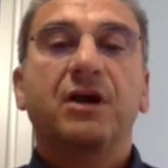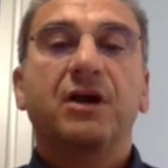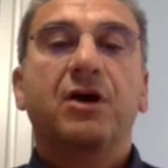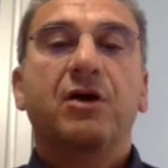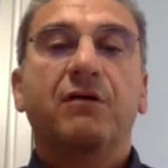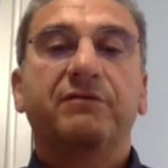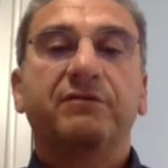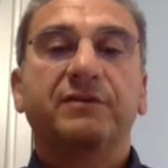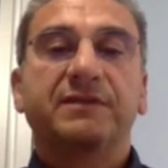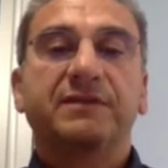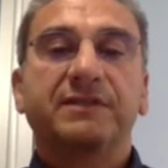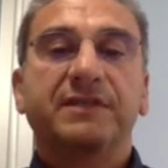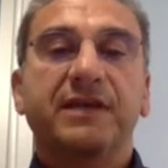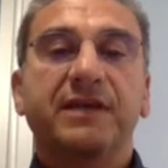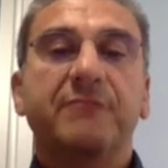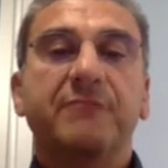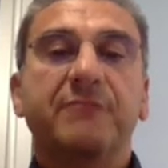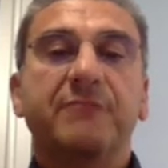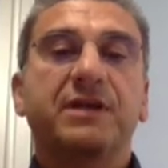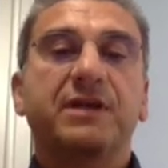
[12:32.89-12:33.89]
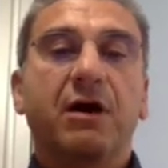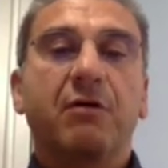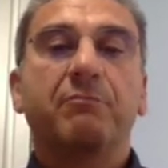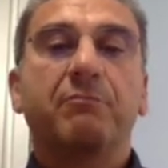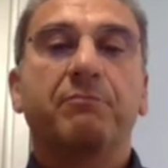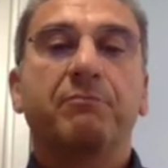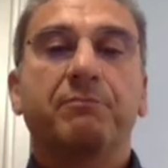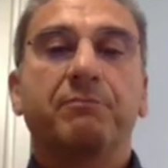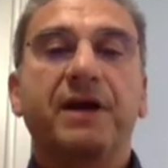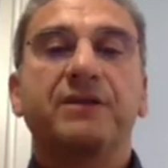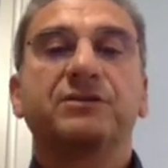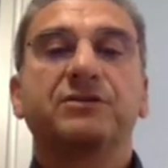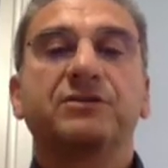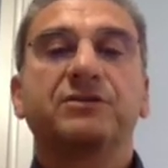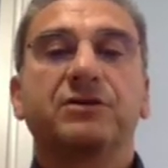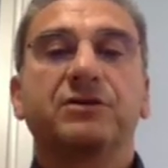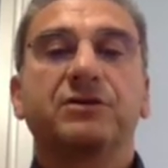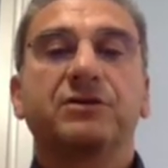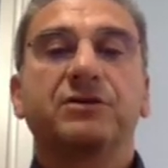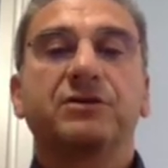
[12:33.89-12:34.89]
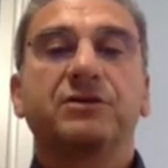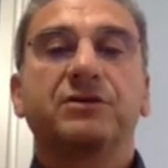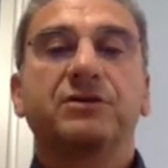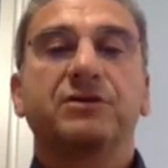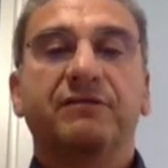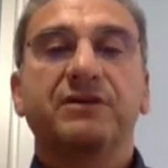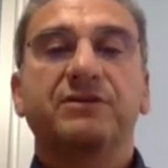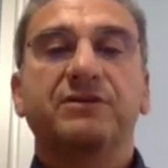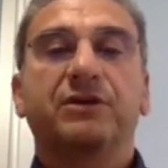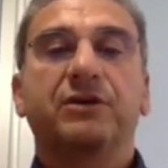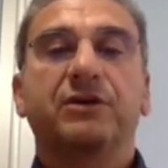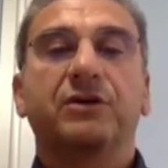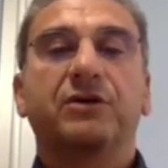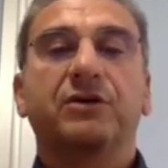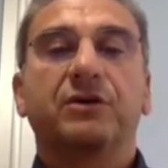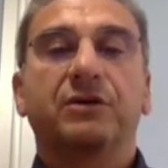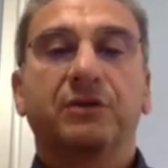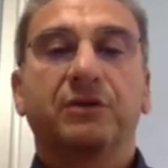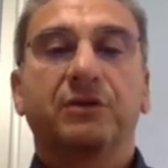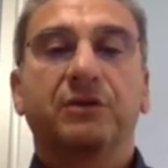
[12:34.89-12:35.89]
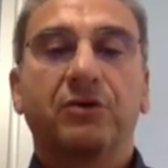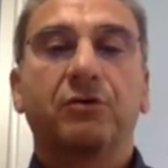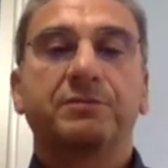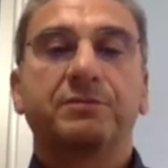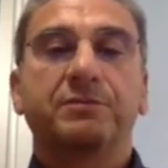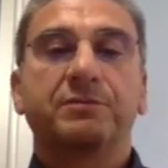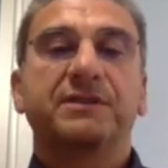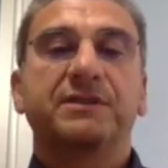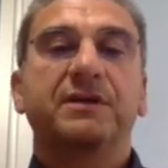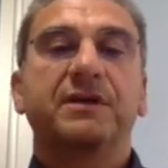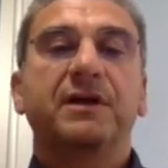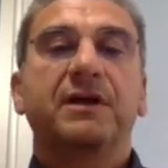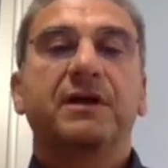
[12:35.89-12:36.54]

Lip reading: of the same Young Persons Advisory Groups,